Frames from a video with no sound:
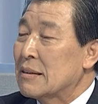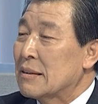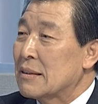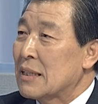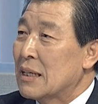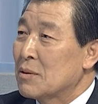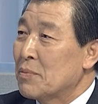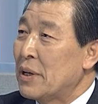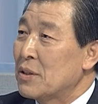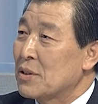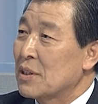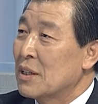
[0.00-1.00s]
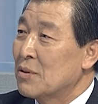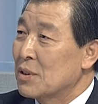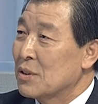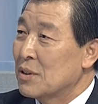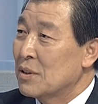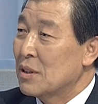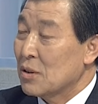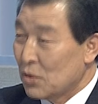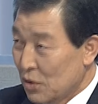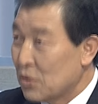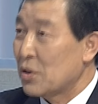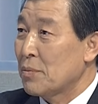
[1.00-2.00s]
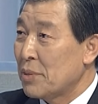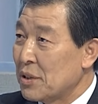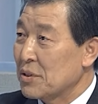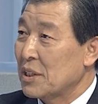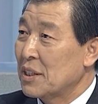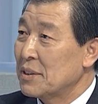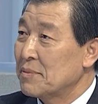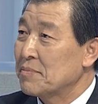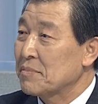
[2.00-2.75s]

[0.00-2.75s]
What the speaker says: kind of peninsula on the Korean peninsula.